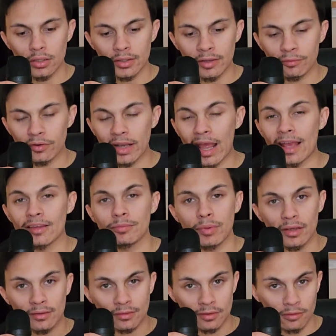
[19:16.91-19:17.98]
different
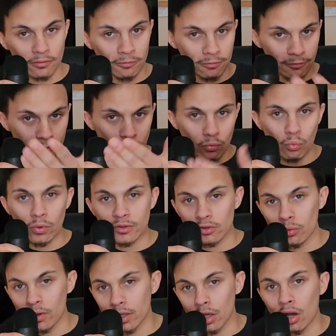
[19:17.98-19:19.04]
aspects of what's
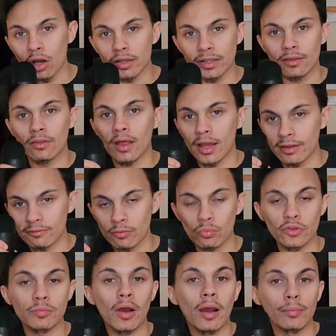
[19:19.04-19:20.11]
going on in life and
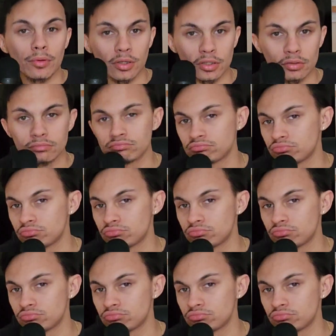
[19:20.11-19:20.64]
what's popular.